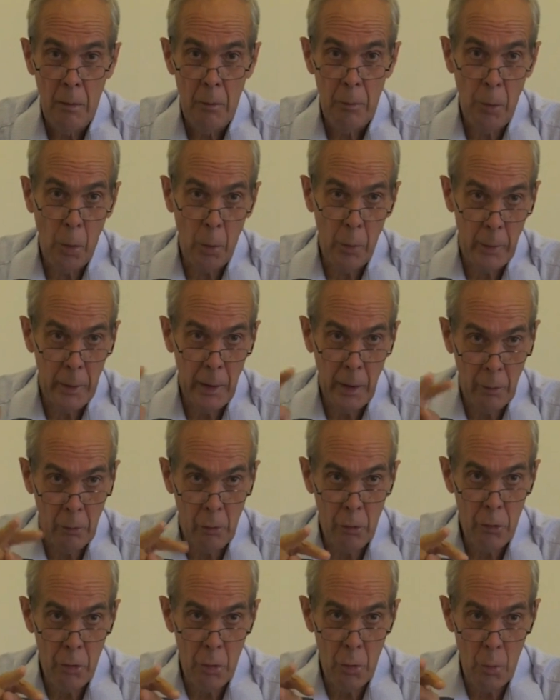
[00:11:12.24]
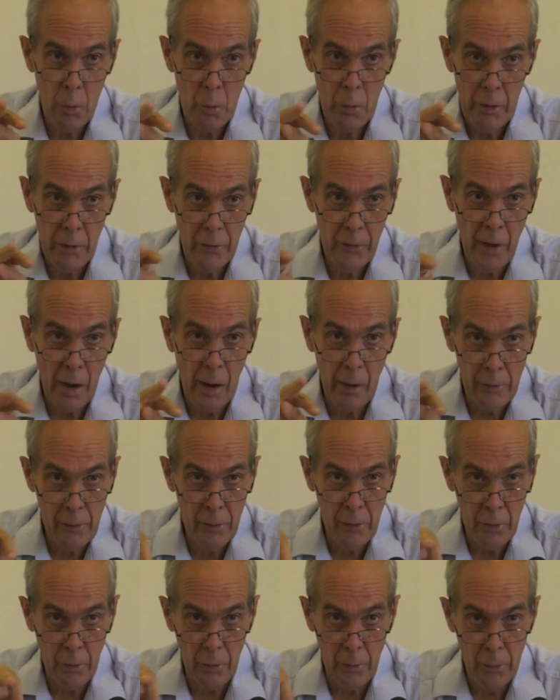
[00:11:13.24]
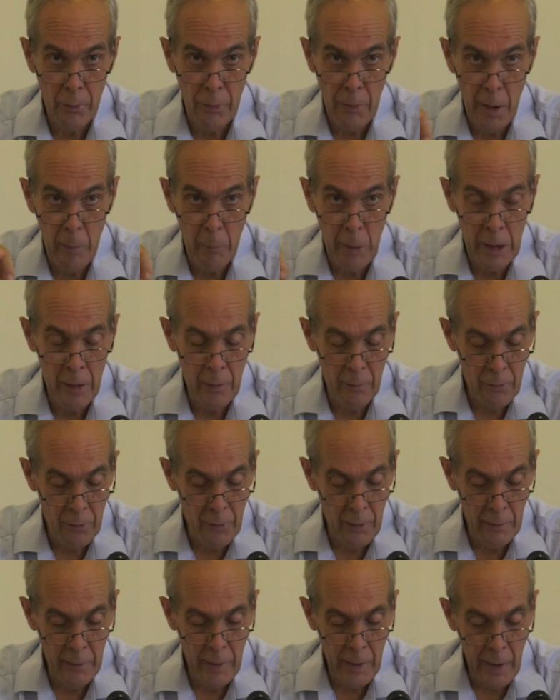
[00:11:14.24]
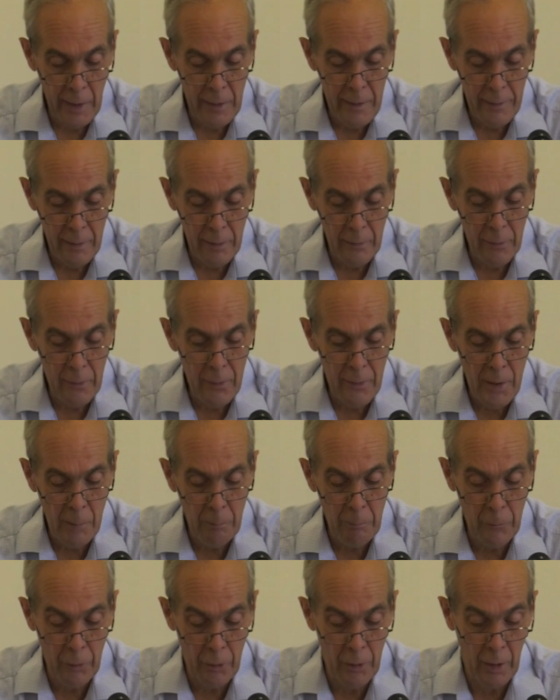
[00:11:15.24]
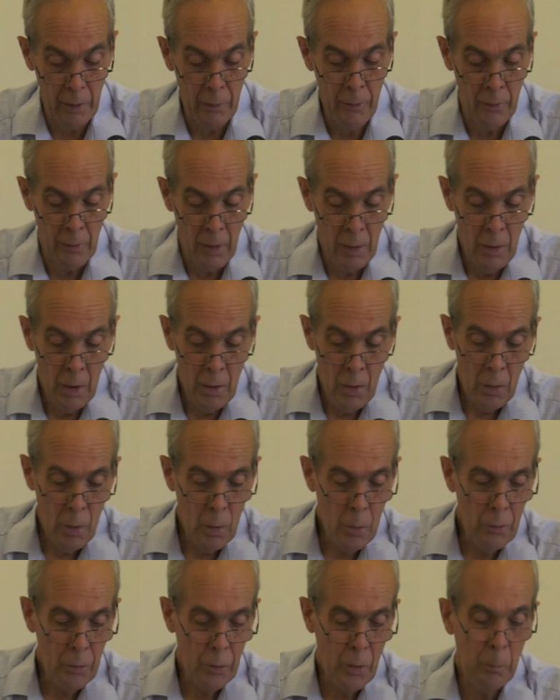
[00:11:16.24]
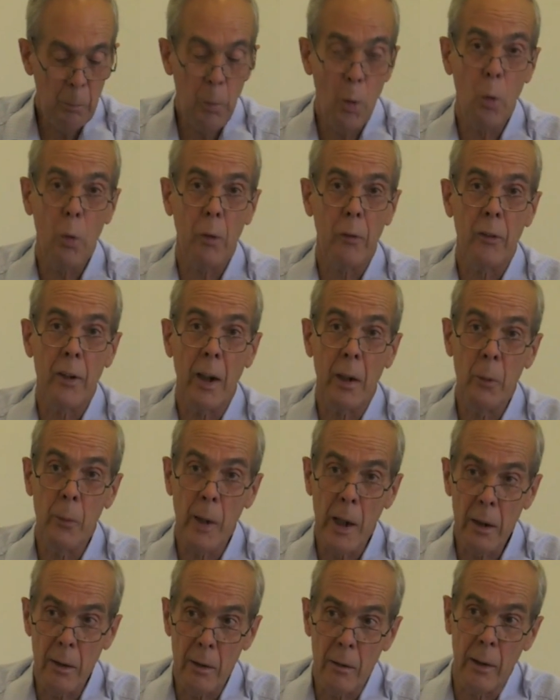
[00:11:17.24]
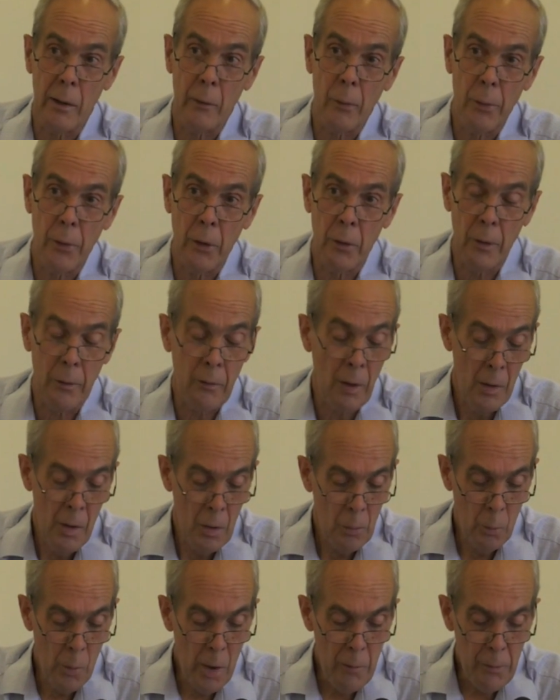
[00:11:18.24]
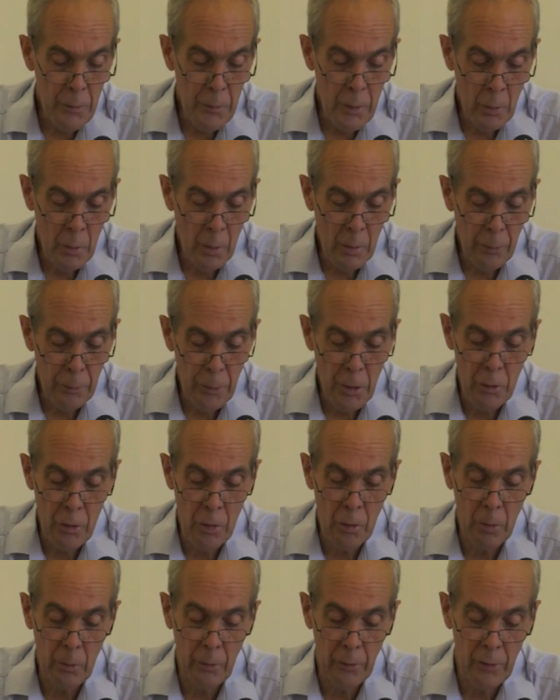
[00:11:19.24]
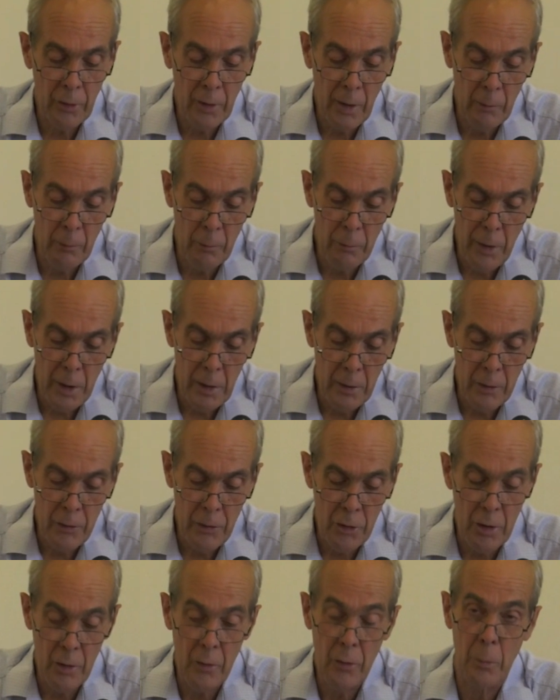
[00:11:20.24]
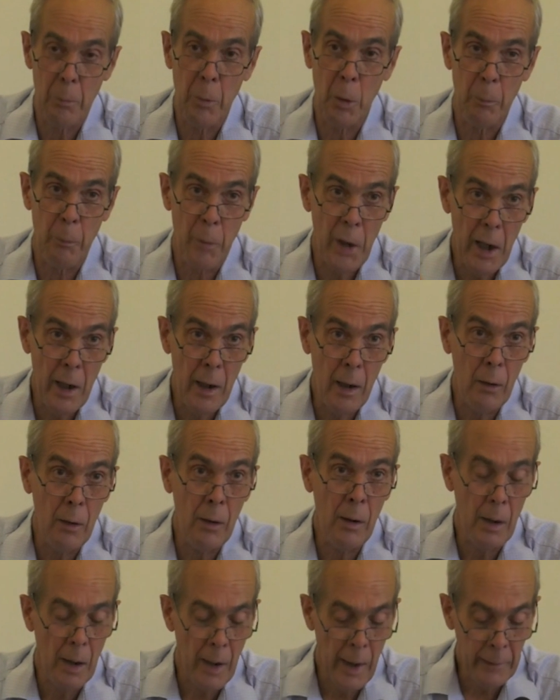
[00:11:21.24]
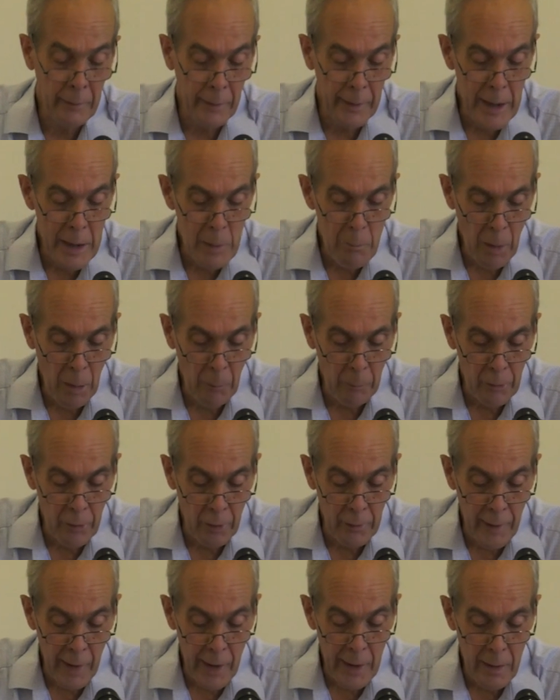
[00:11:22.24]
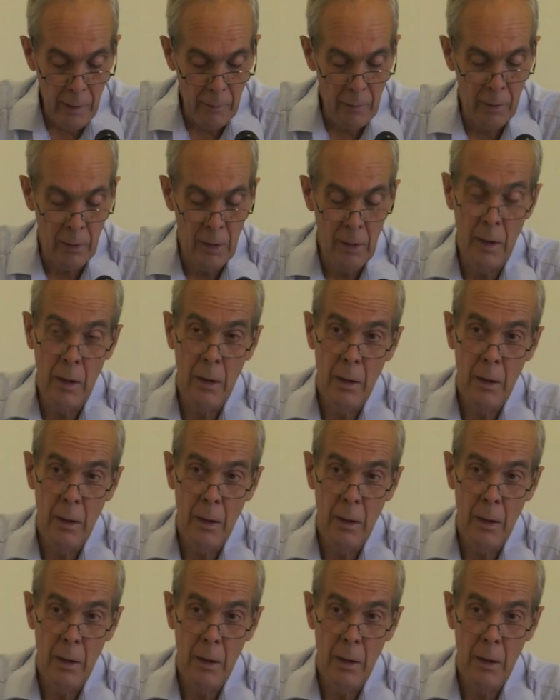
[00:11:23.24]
following two disastrous famines in the 1870s, whose report directed that revenue officials in villages prepare and keep up to date